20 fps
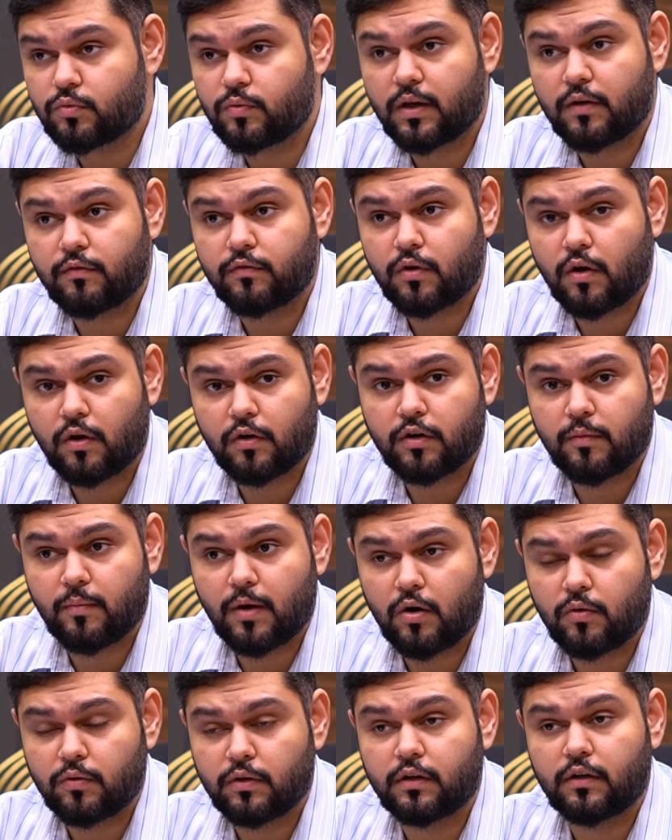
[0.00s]
We have talked
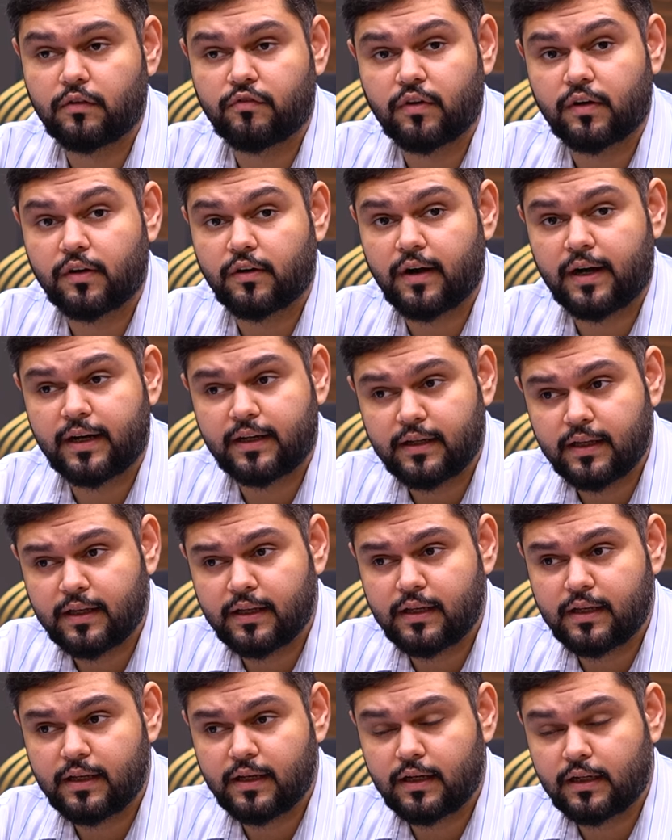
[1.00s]
about the different
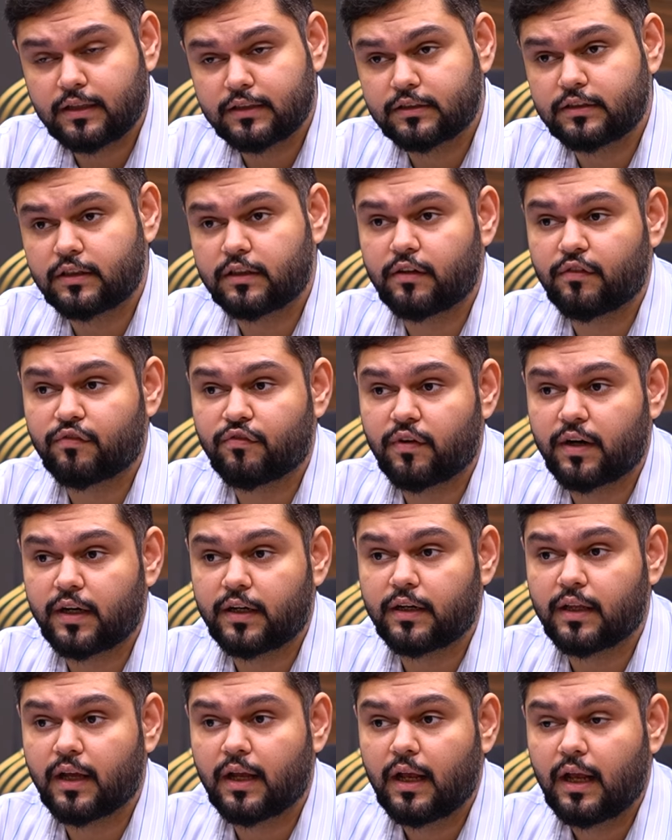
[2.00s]
criteria, the
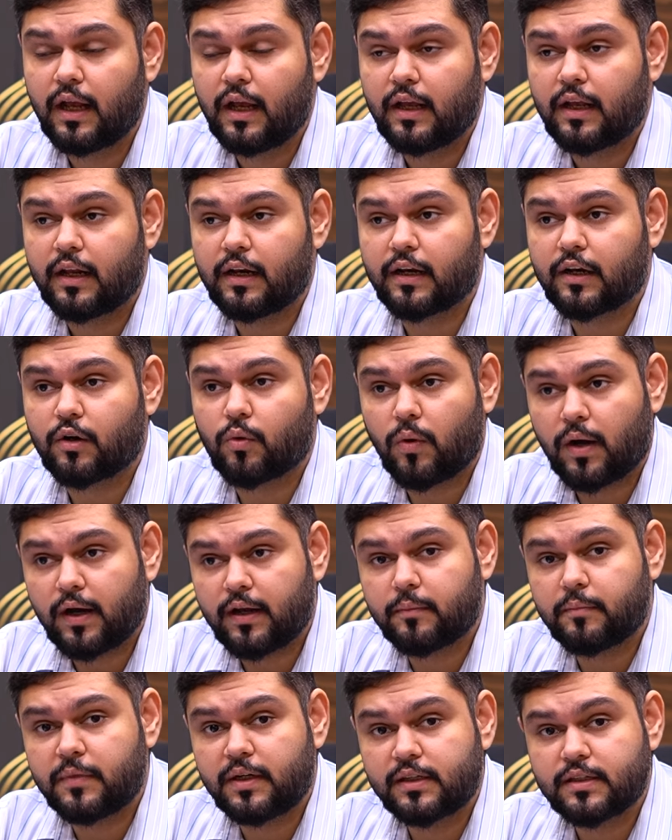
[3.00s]
different
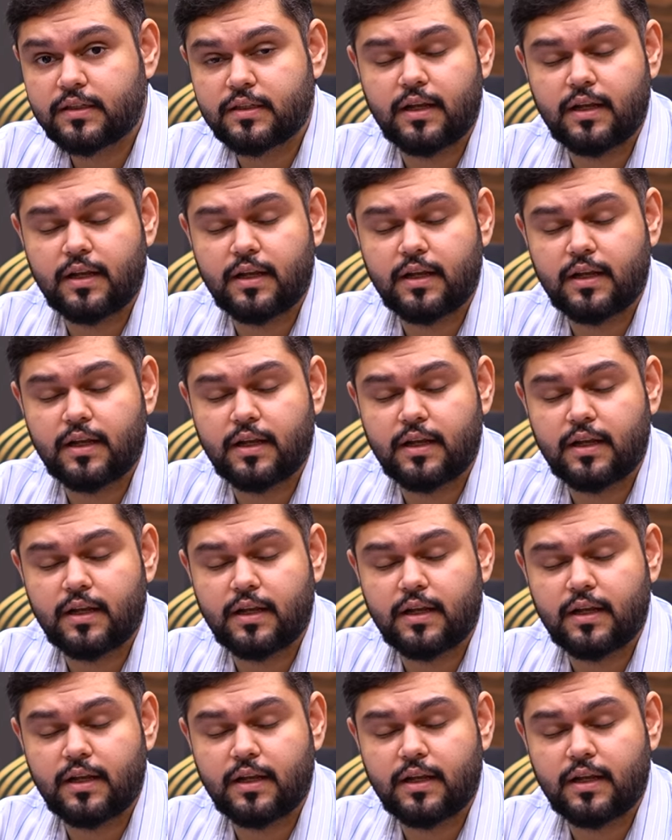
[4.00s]
requirements